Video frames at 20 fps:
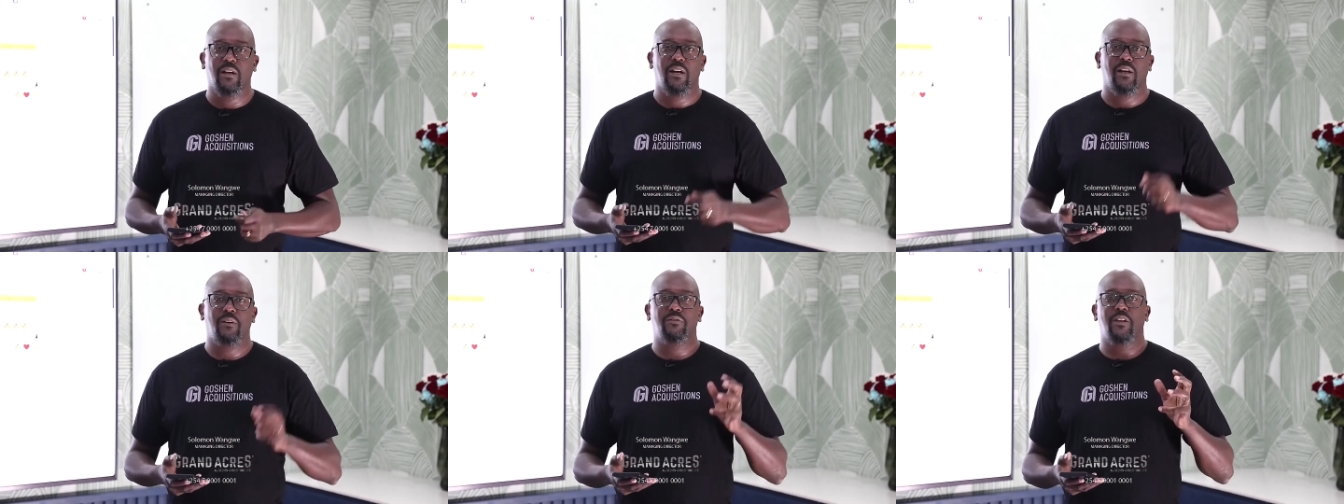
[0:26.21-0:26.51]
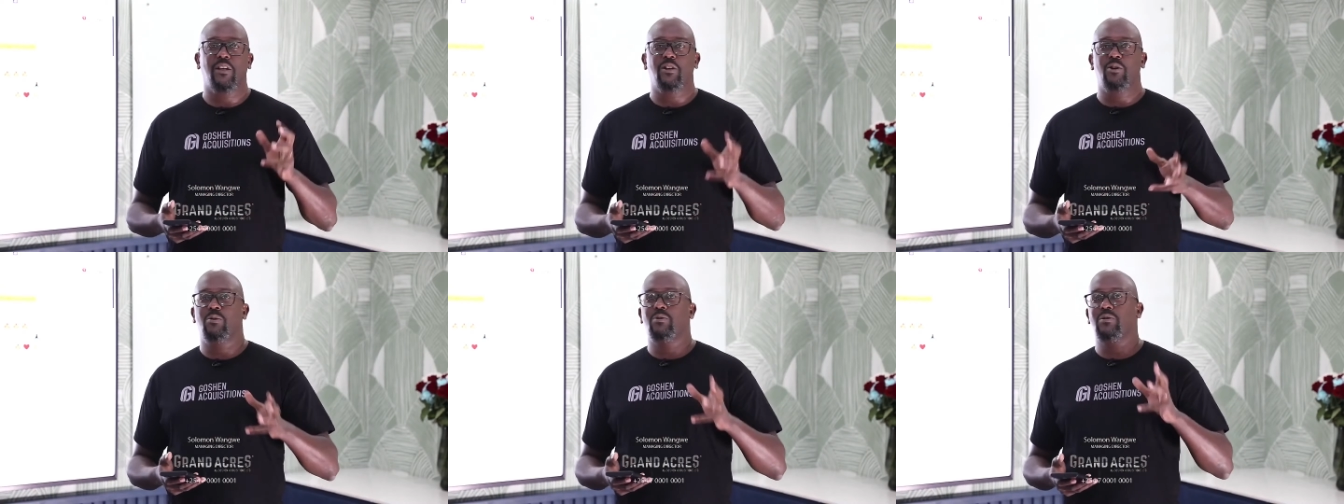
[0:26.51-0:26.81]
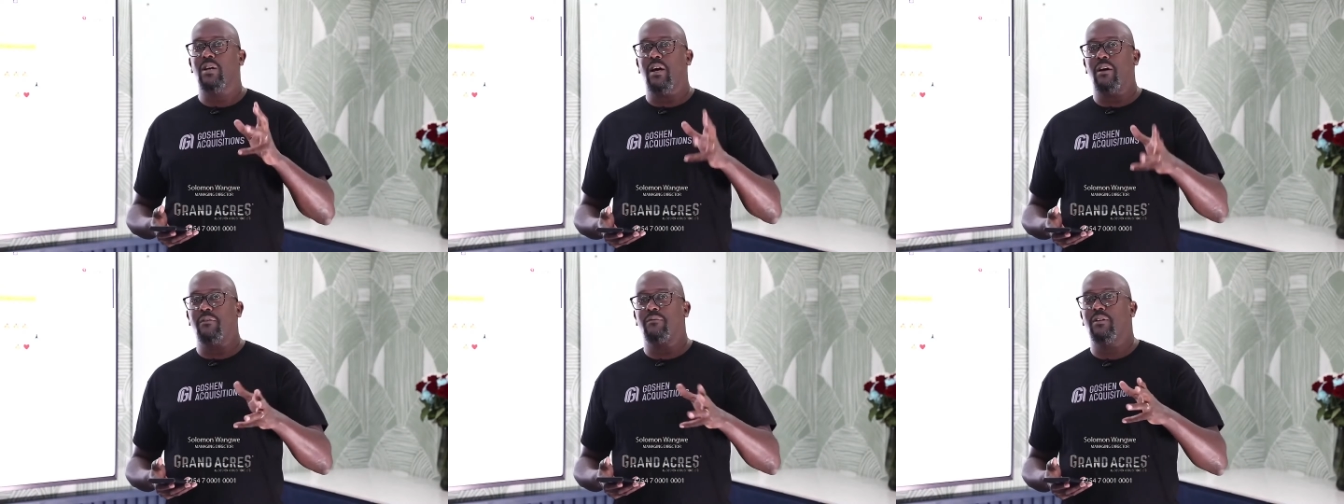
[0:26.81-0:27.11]
If they
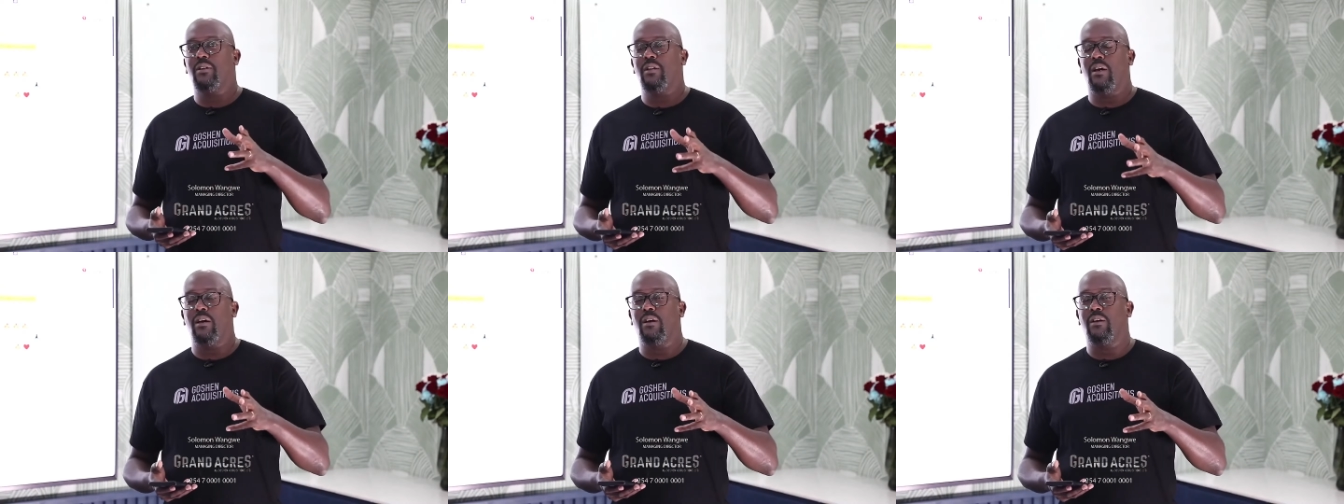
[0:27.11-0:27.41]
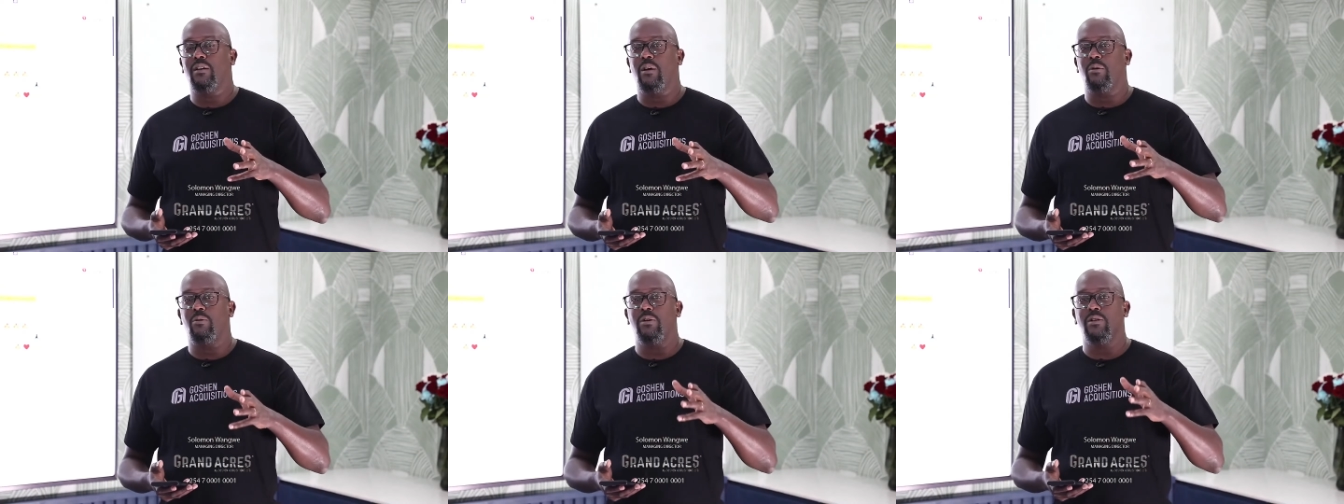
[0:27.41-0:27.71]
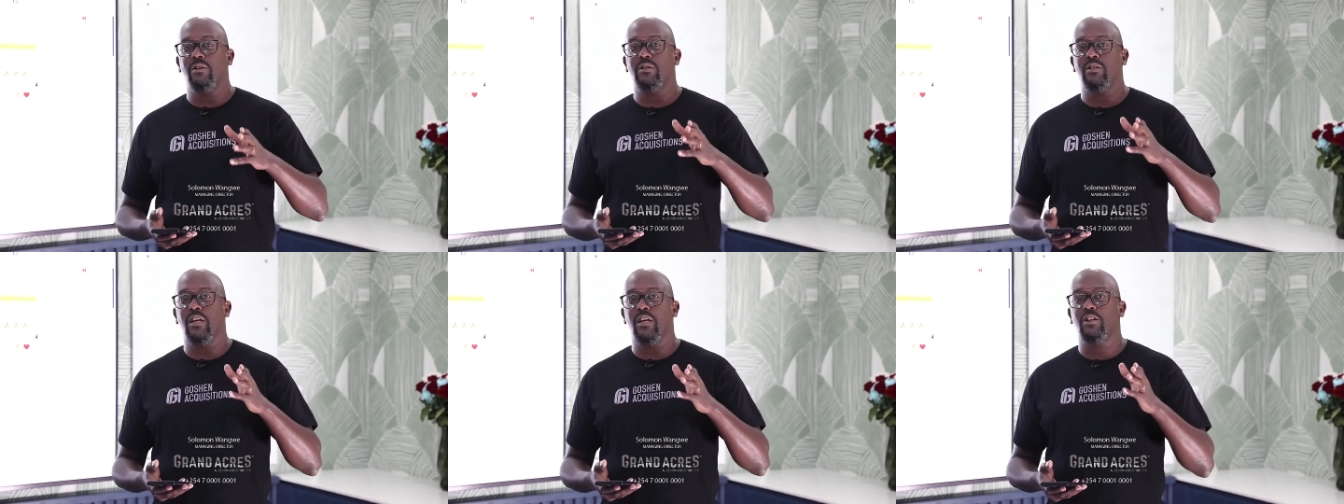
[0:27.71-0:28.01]
don't have it there, they will
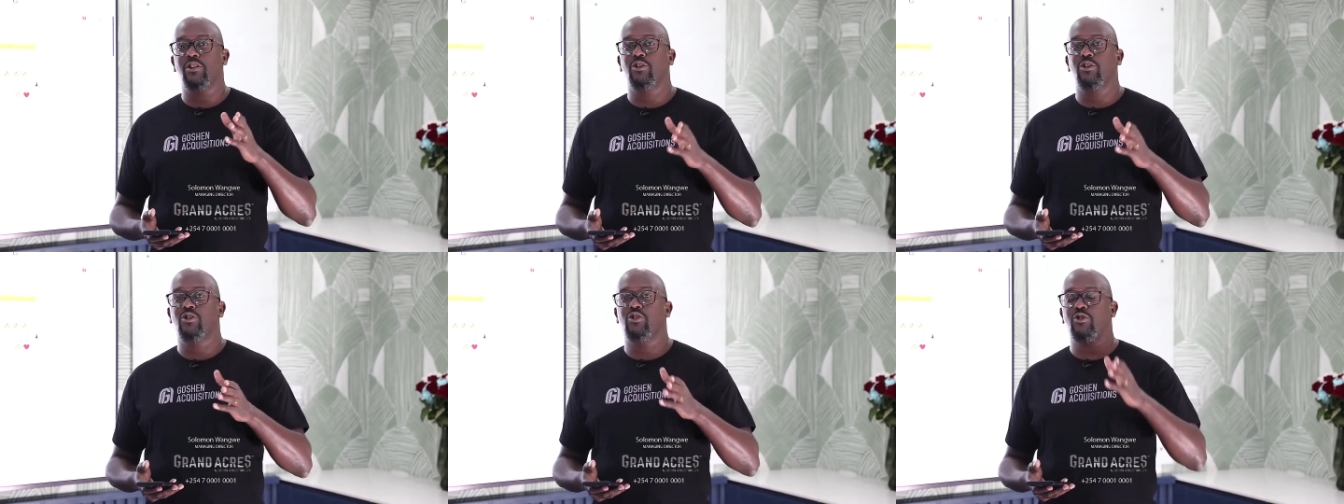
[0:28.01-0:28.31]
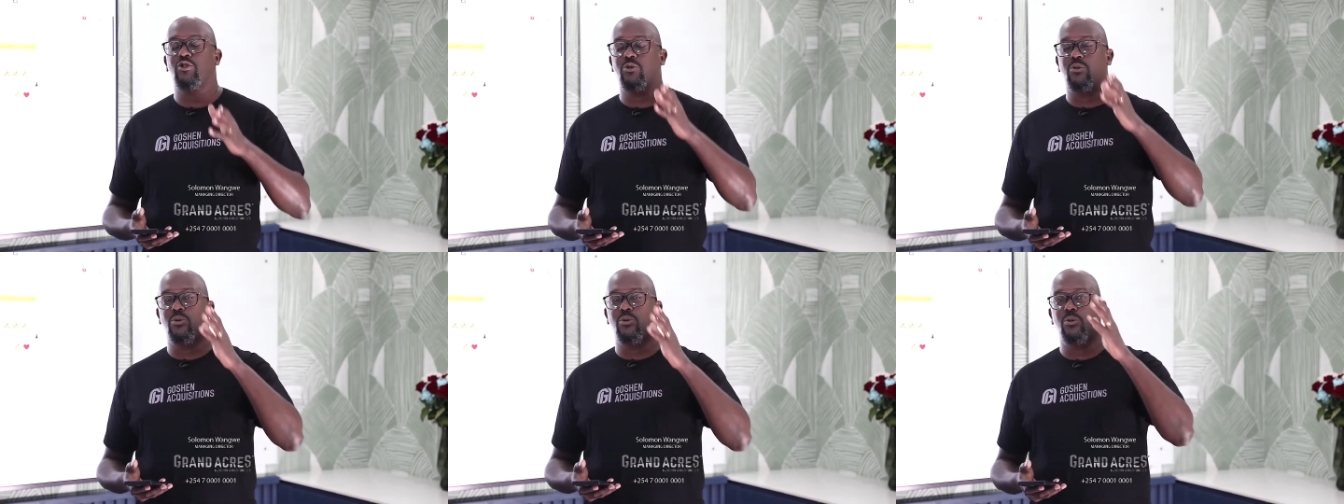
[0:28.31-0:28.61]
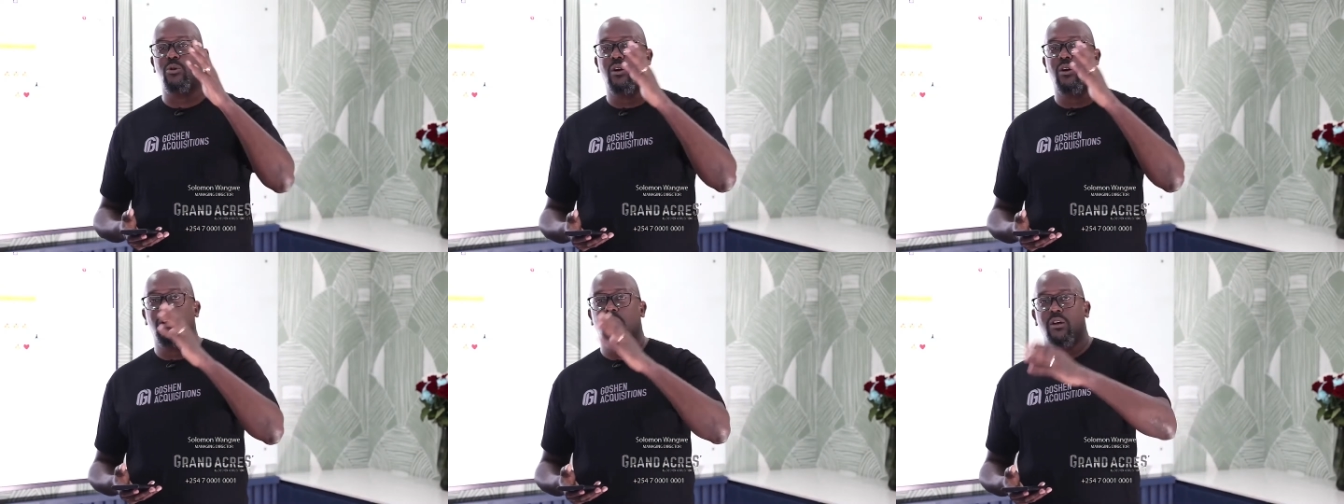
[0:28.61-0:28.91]
send you
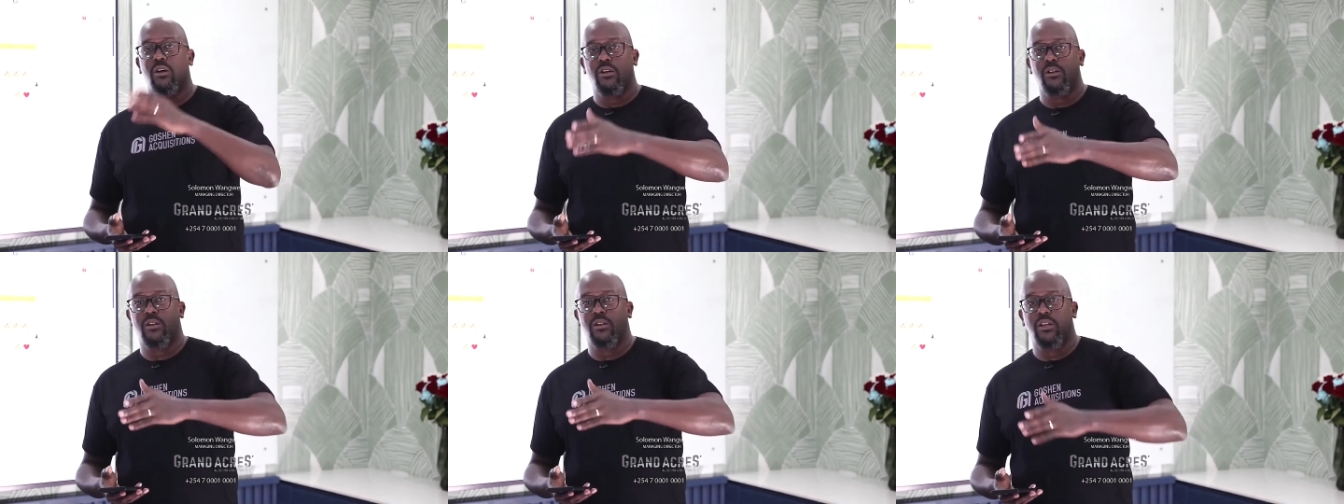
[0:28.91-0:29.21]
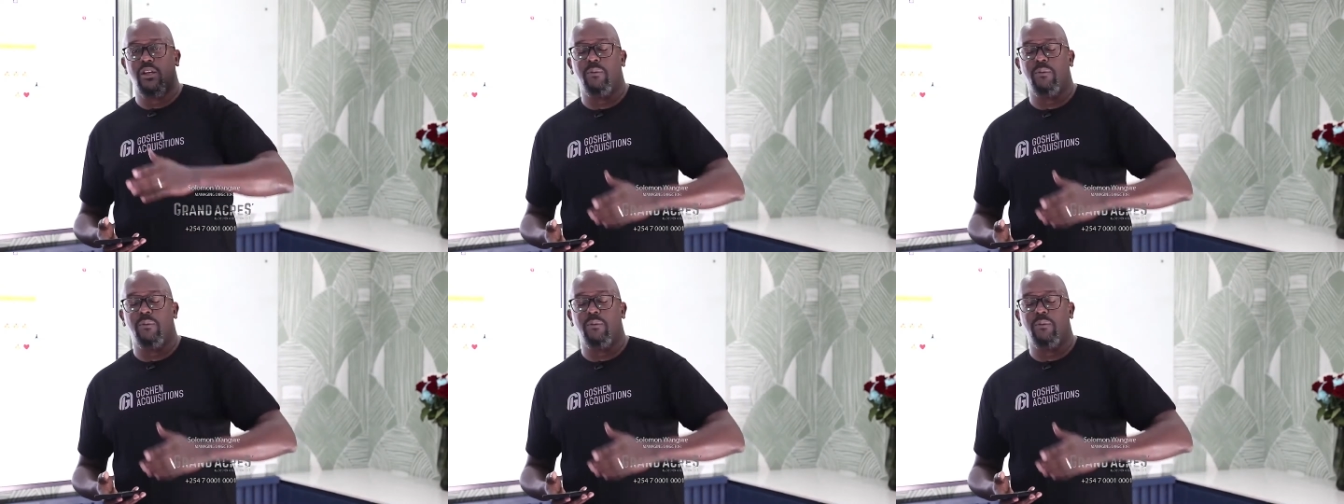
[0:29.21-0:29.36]
to the